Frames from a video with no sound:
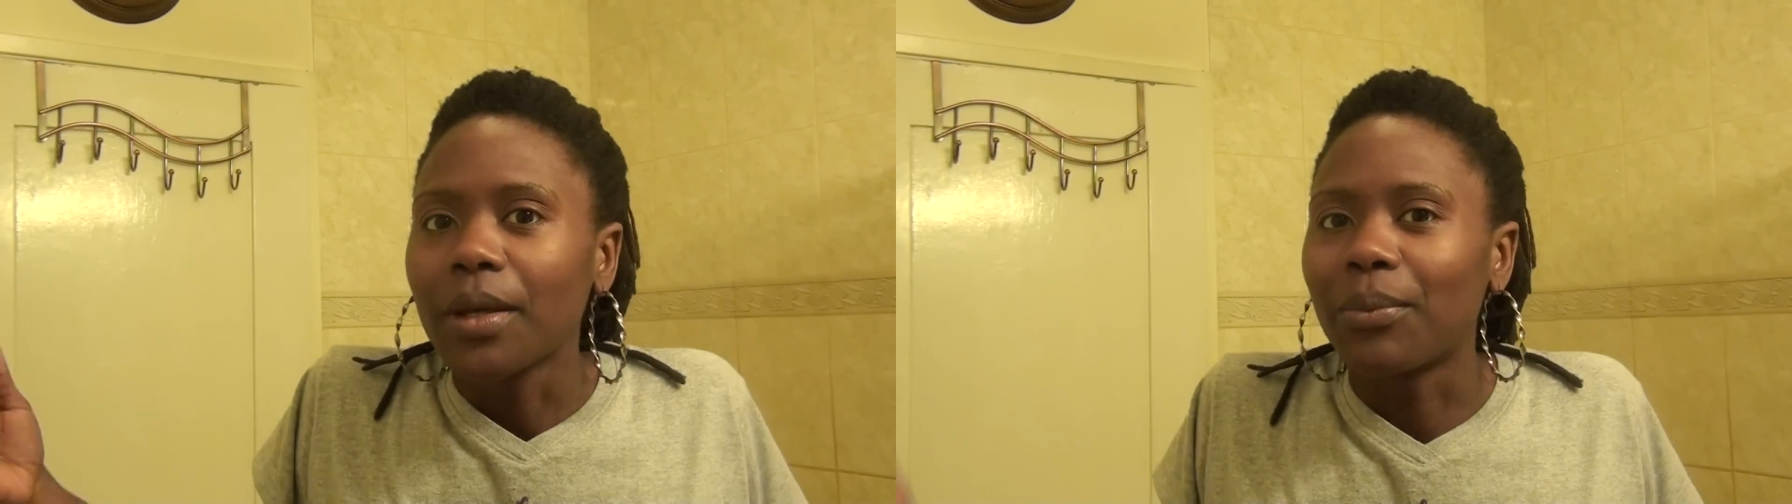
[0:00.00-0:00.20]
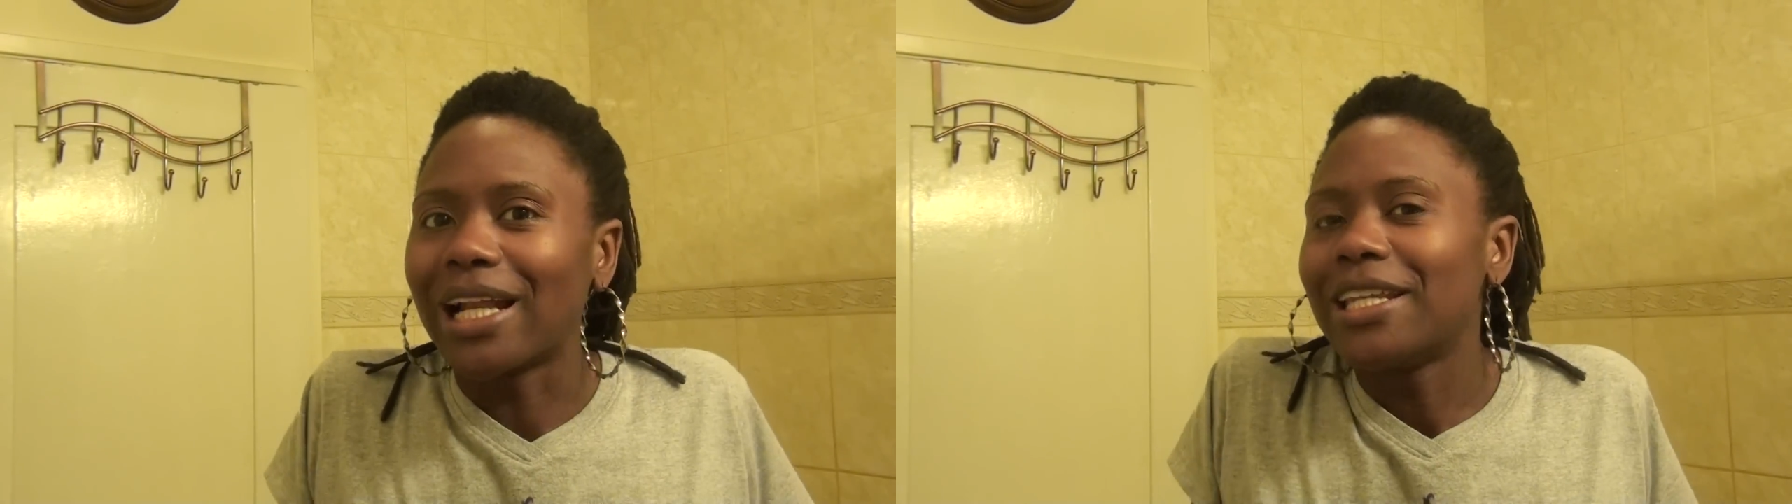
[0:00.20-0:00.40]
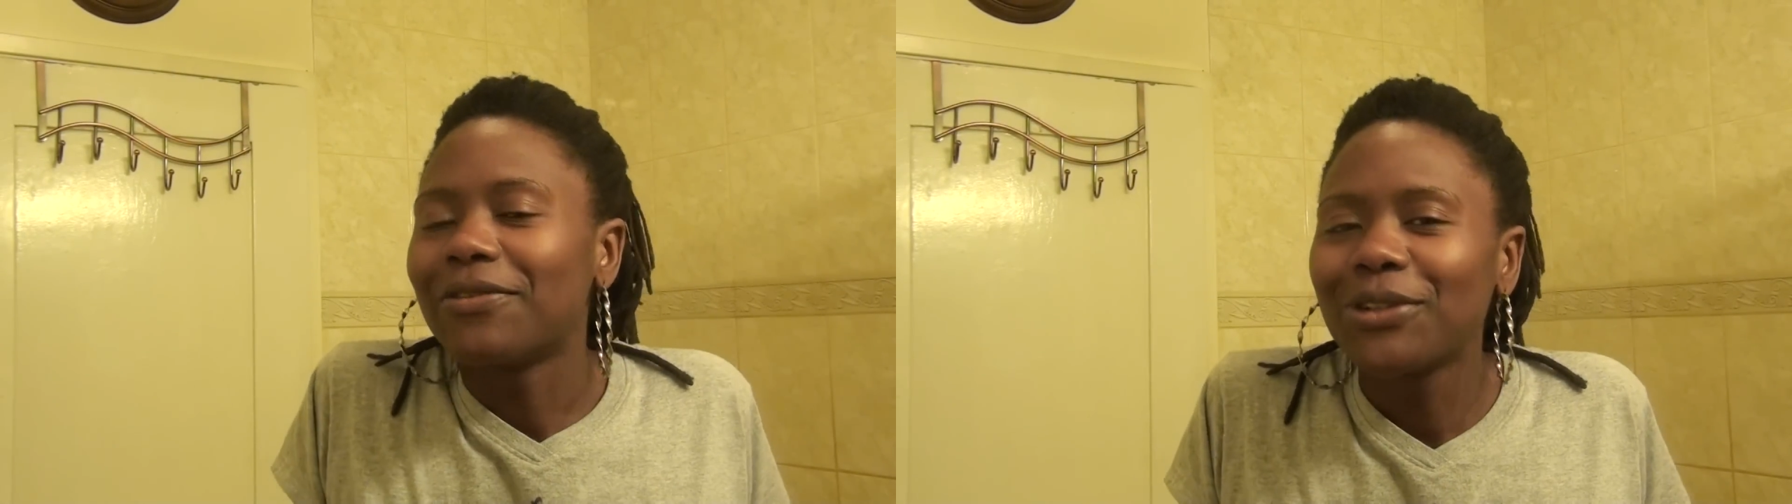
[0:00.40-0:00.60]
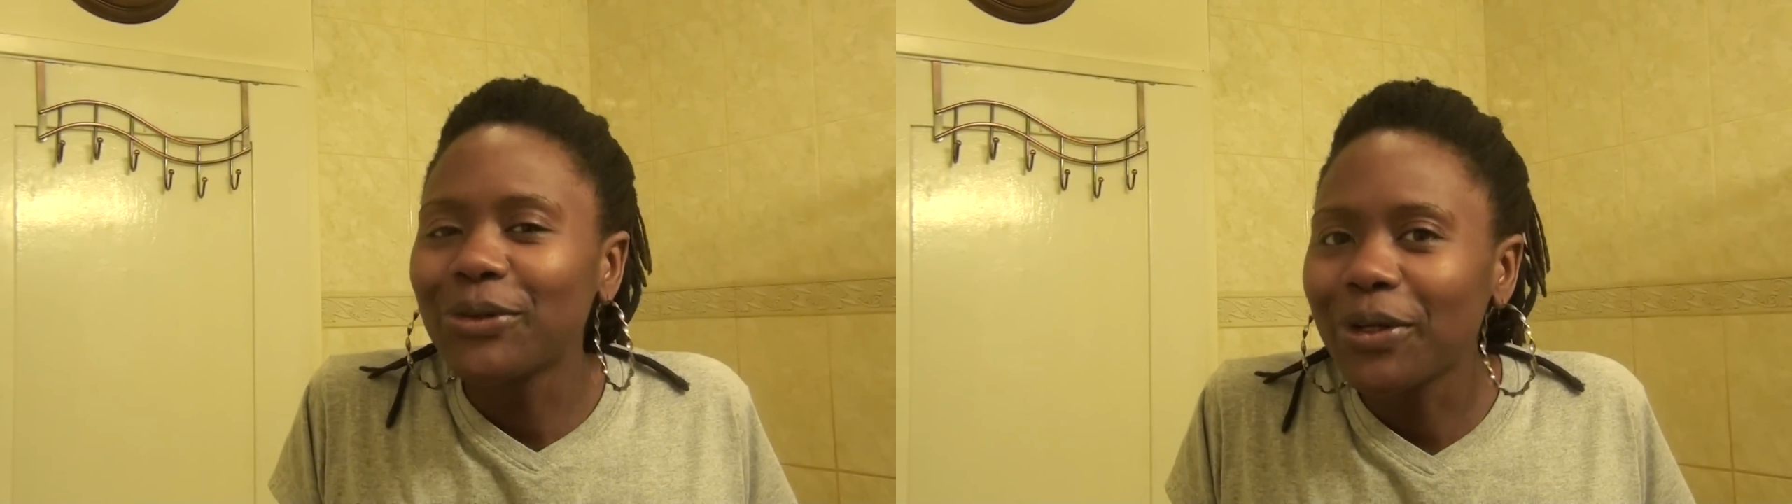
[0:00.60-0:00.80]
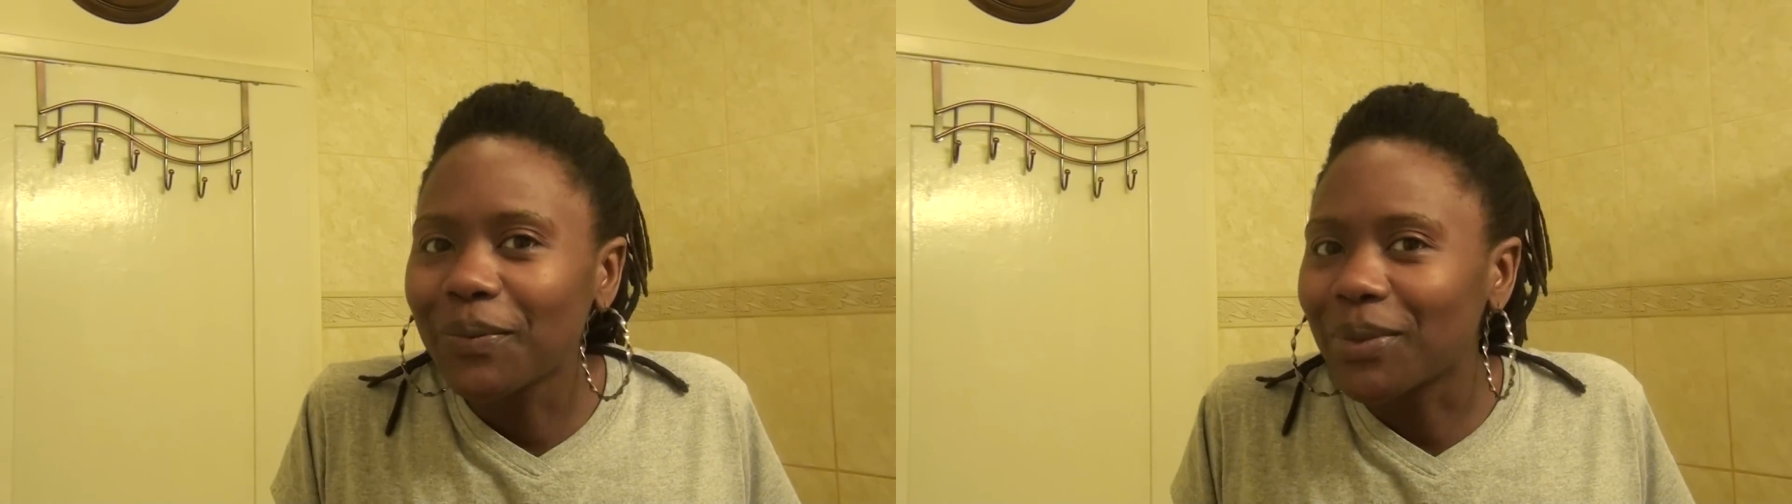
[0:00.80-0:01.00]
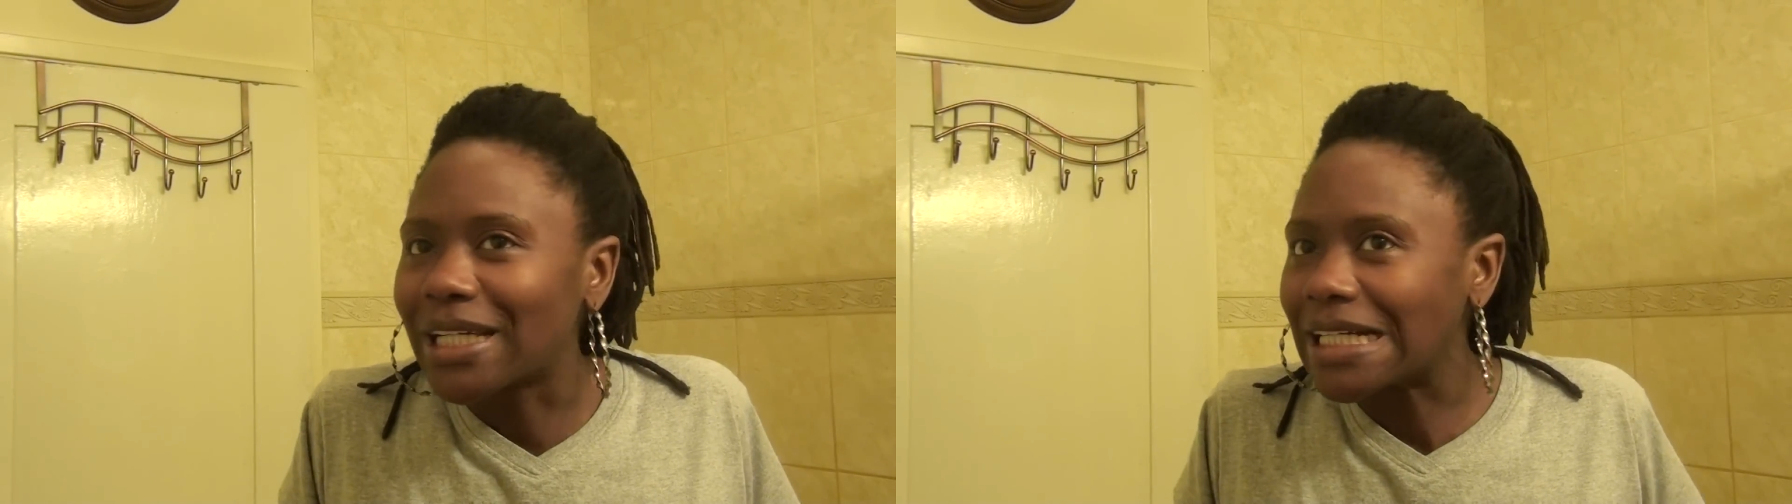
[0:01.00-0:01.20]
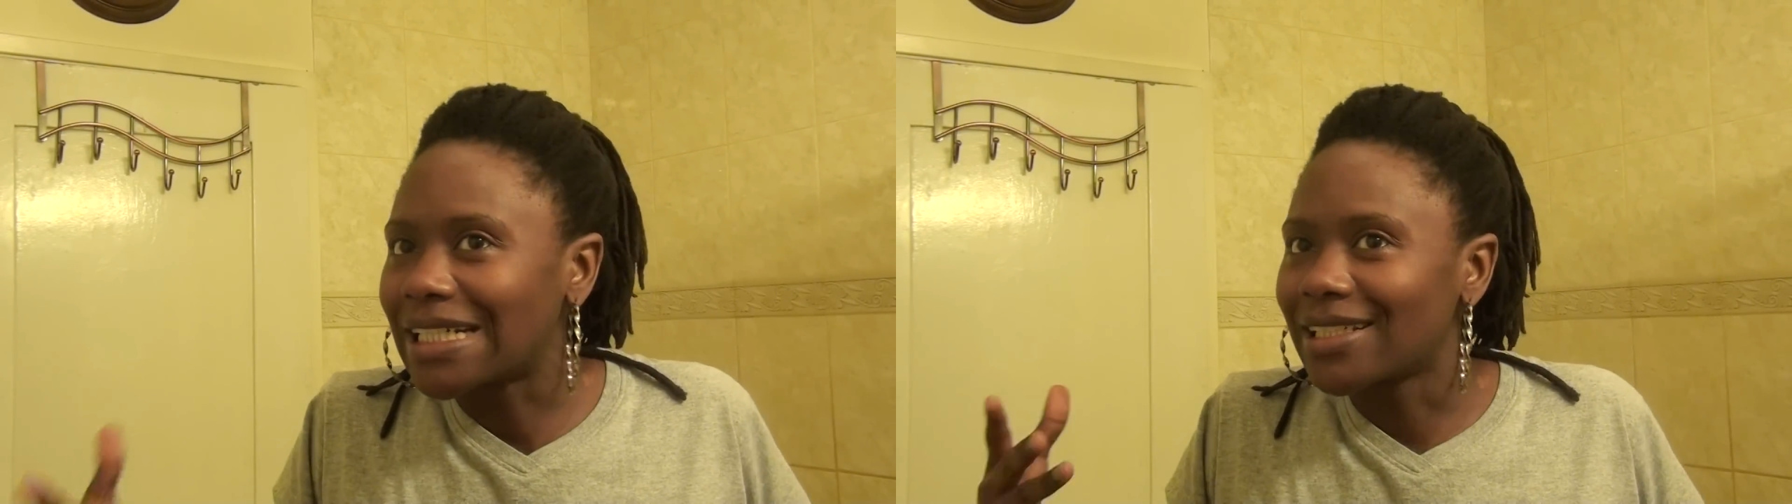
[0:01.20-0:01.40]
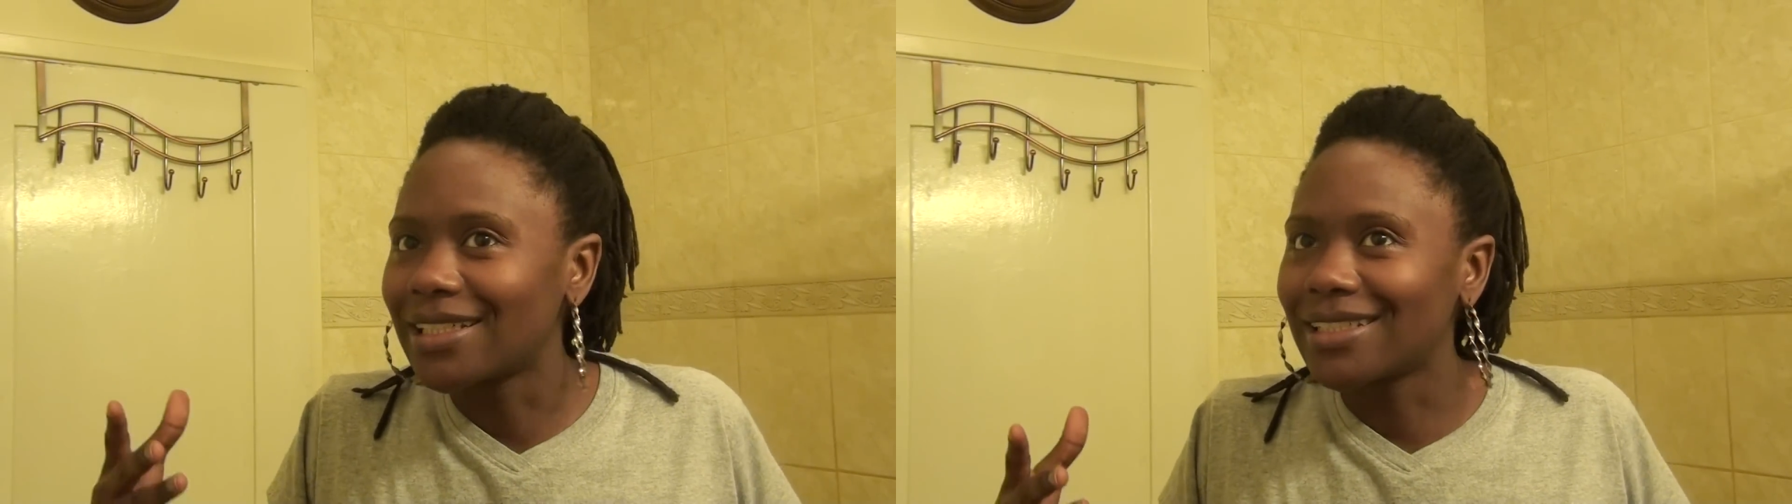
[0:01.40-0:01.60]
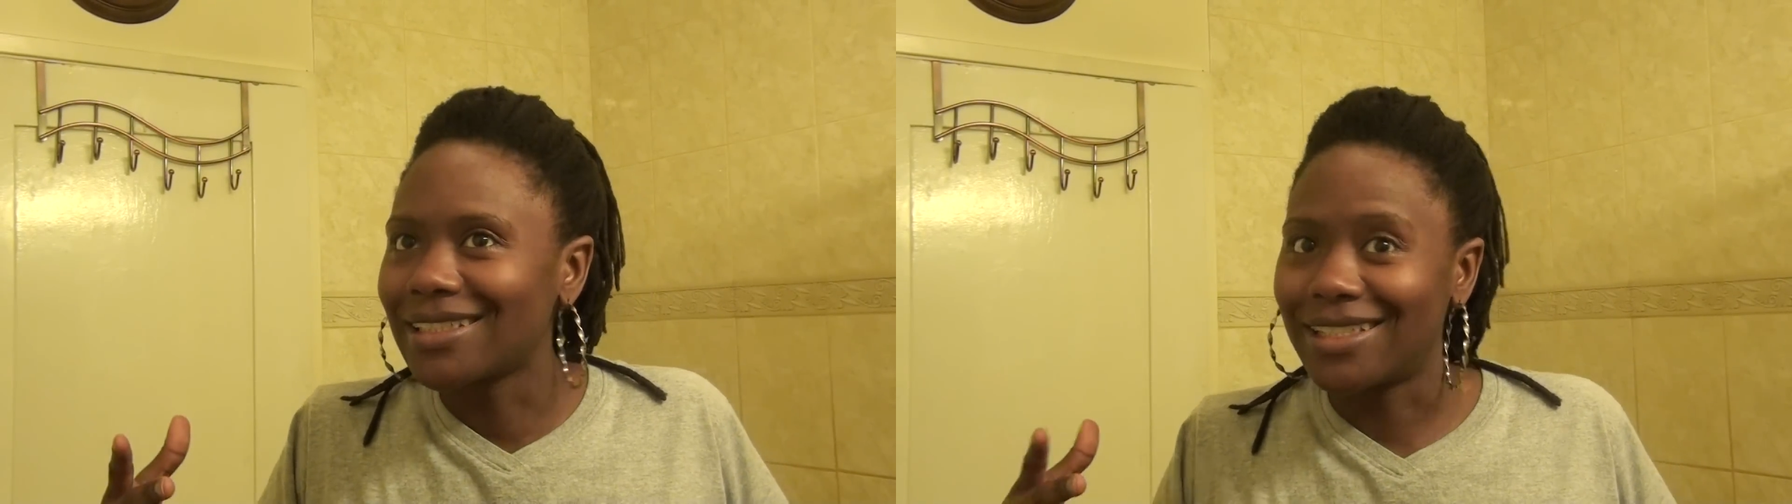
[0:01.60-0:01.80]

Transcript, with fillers: But I never do it because